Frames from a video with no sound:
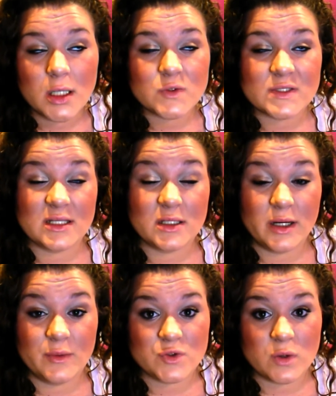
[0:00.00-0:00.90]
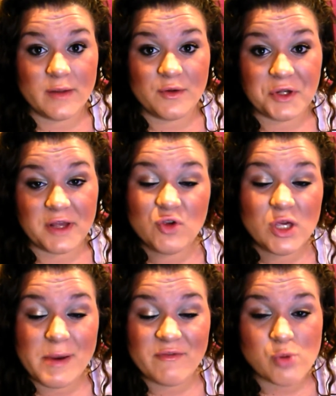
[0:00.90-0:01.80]
So I sat there and restored it. And they're like, if you
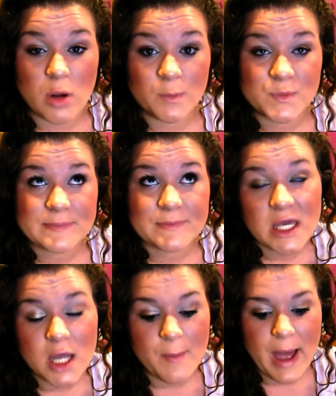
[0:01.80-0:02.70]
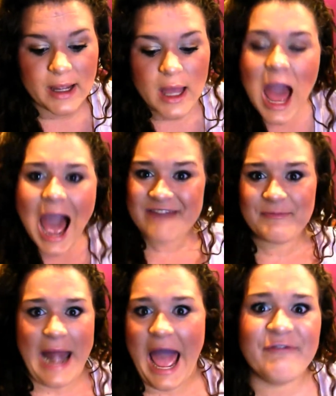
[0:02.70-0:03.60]
keep having problems, come back. I've
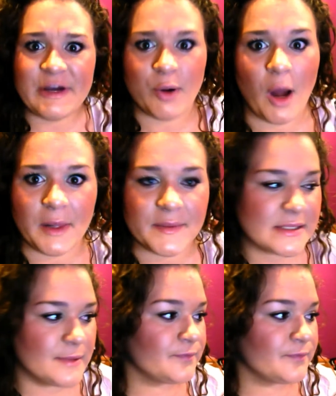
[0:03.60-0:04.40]
been having problems.